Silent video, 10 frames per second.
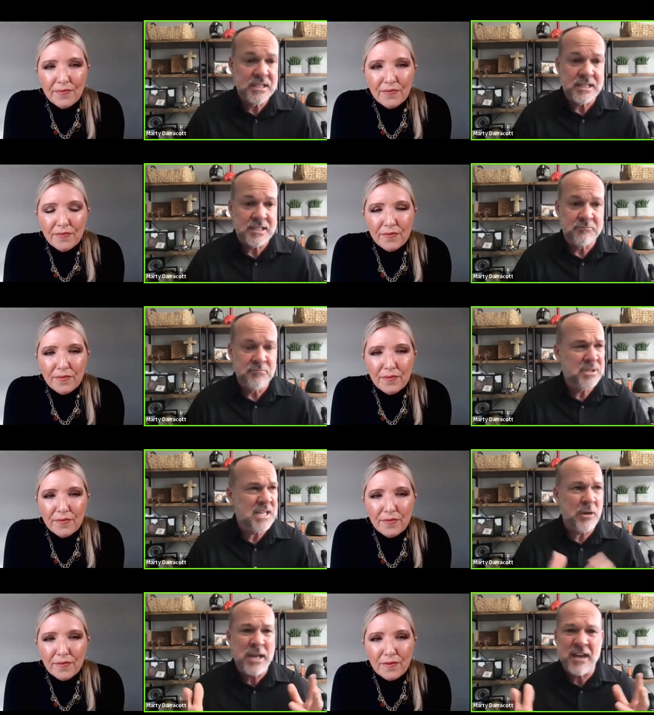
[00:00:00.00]
Speaker 1: Um,
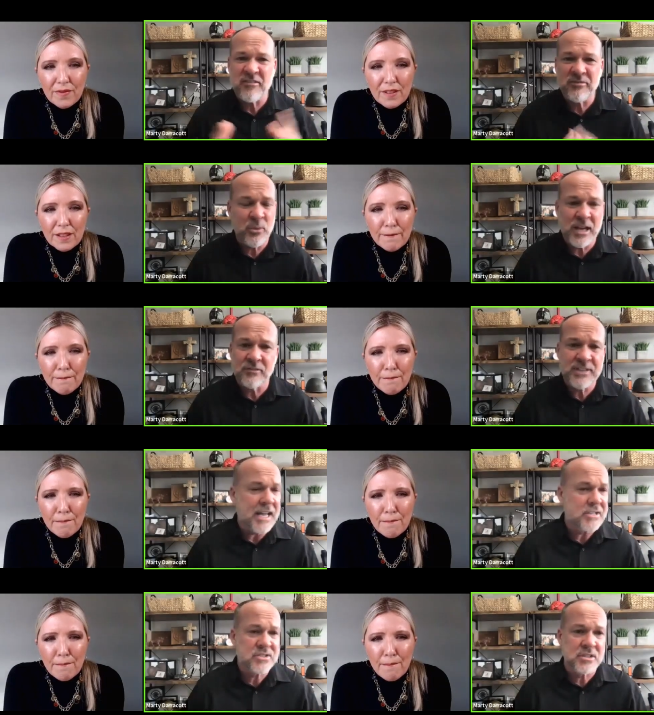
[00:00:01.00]
but yeah, we have we
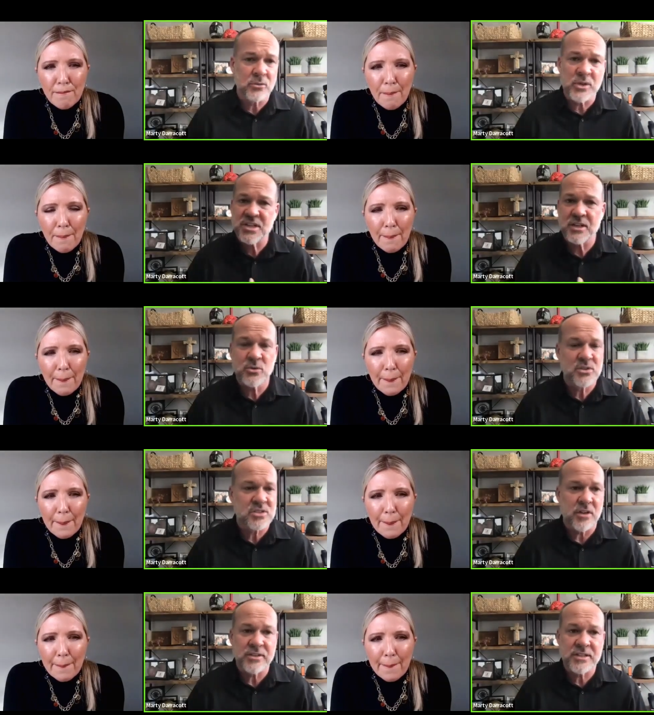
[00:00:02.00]
have dads that reach out
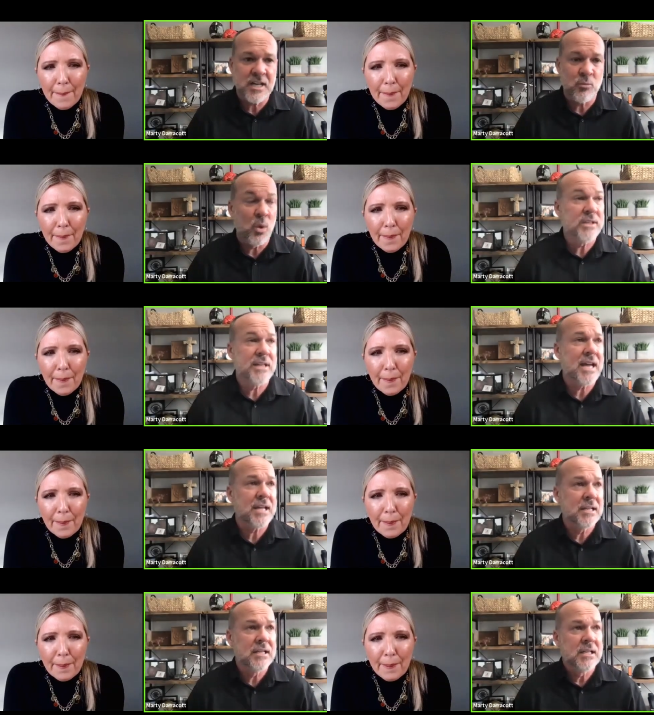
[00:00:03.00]
to us all the time. One
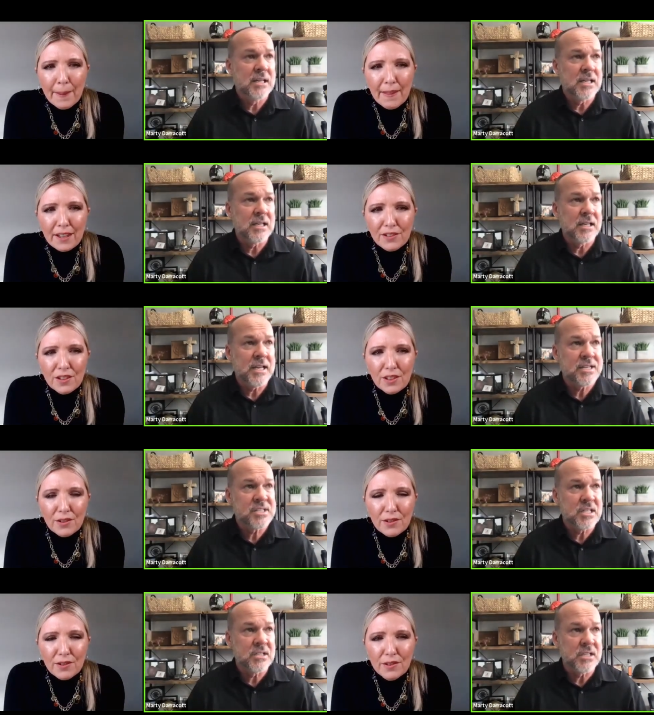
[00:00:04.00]
dad, uh,
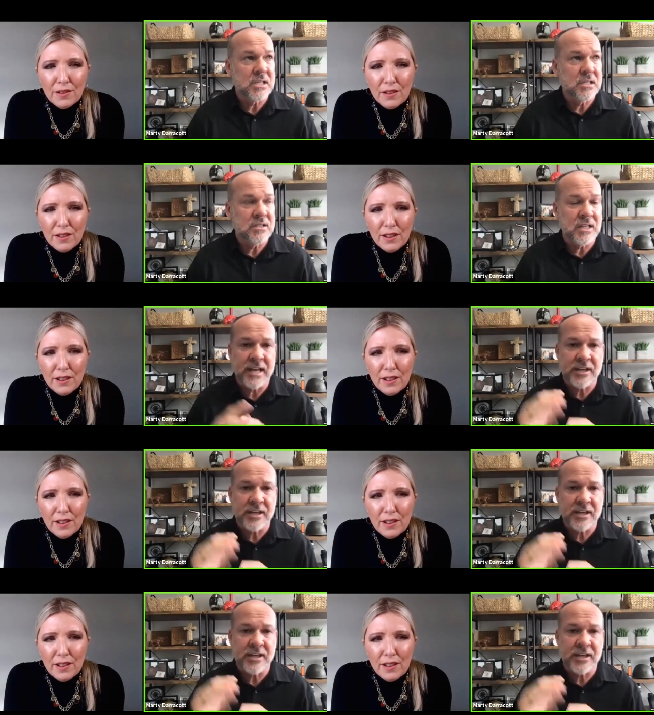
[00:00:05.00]
he's in the the